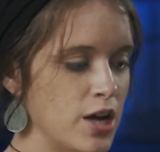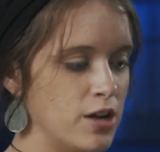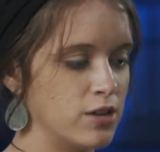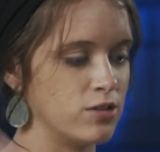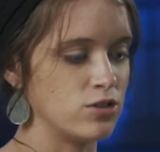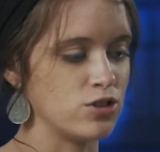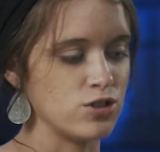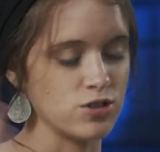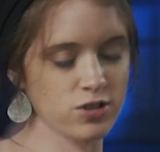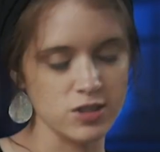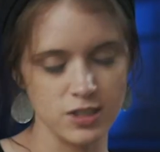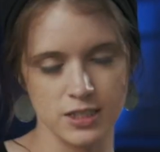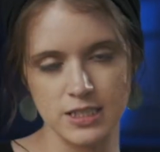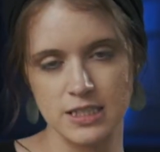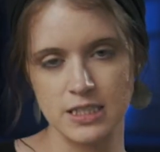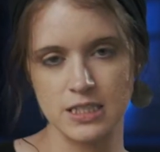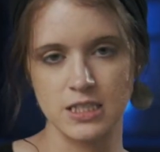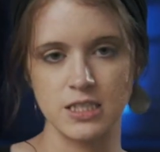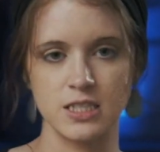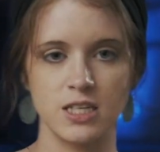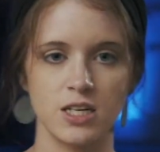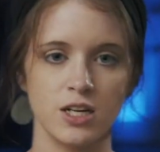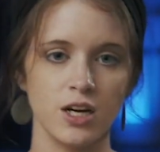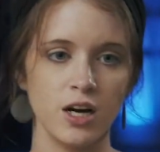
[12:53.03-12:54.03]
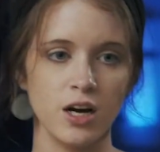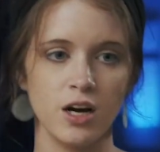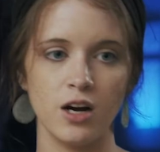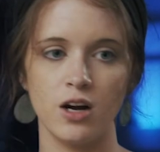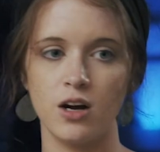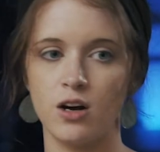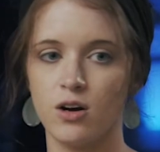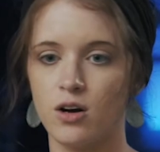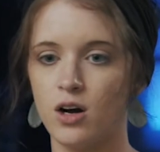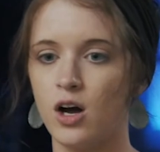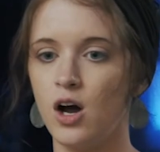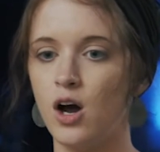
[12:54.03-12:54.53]
She's cooking the
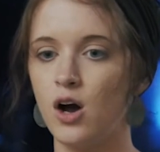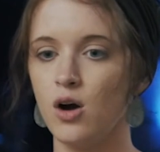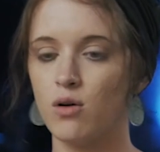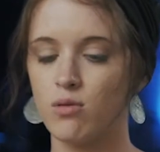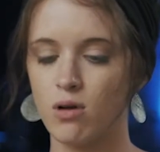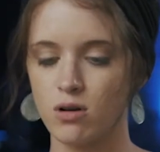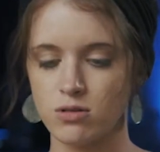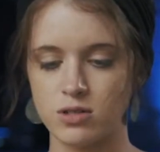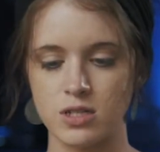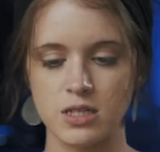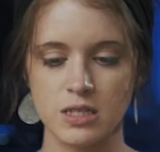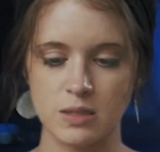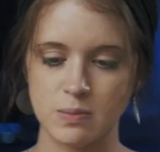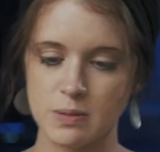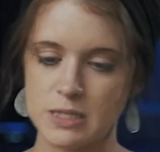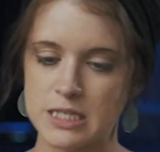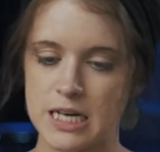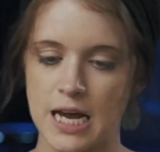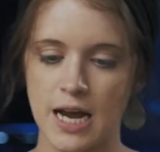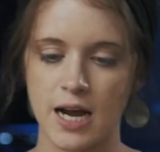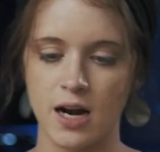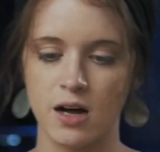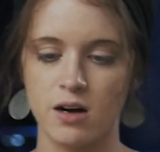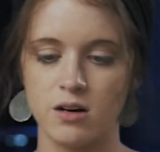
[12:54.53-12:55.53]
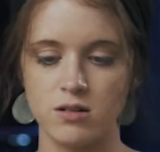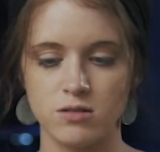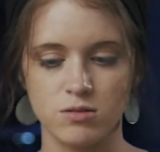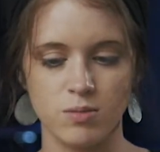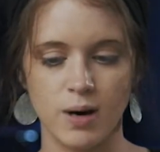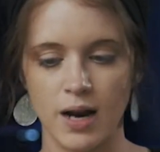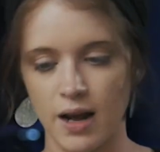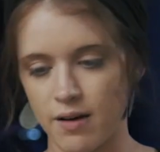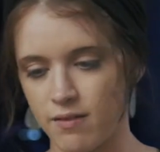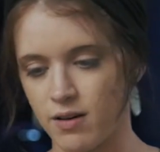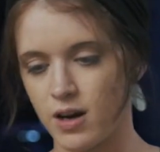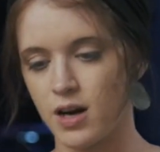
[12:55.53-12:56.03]
dinner, roasting the potatoes,
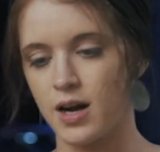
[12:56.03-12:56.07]
whatever.